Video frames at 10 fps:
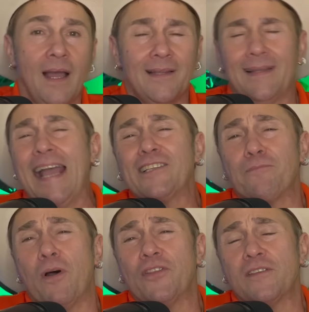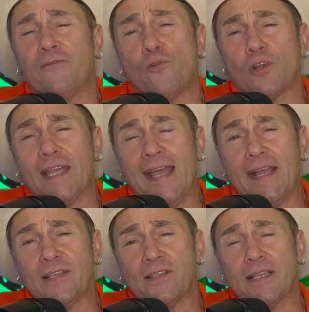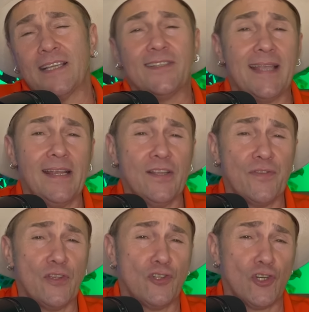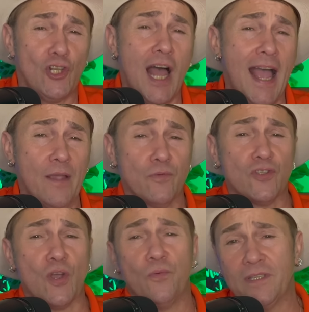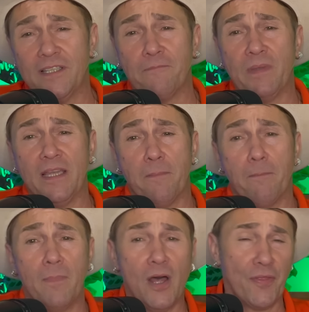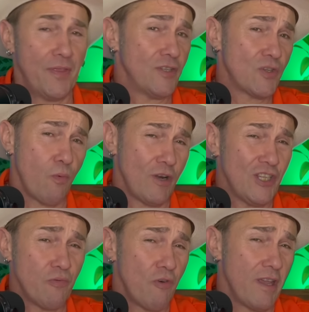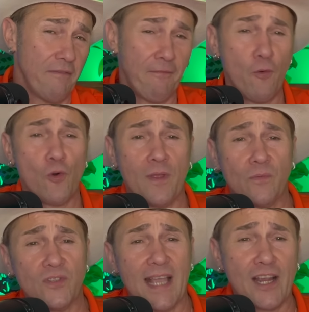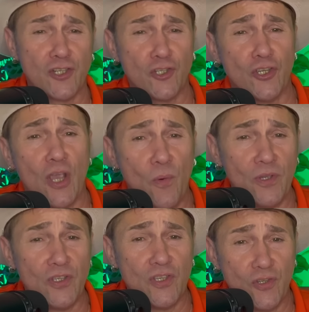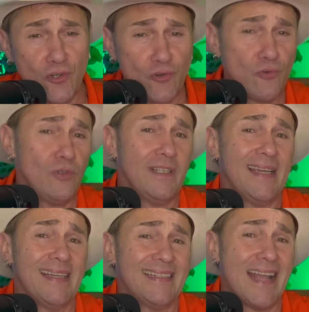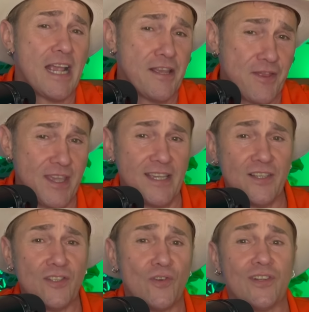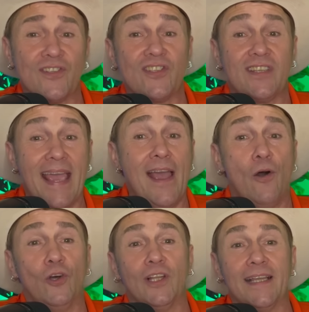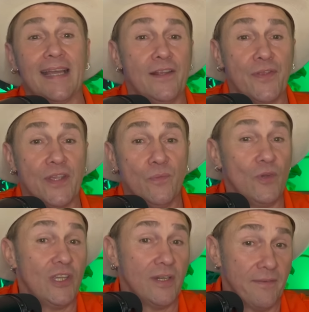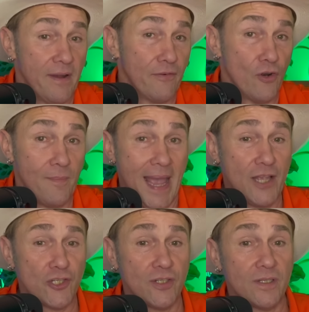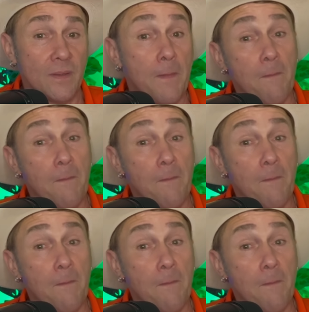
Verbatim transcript: Last month's forecasts, I stated that July was going to be a month in 2024 that was actually going to truly ignite things on a scale unlike anything we could have ever imagined.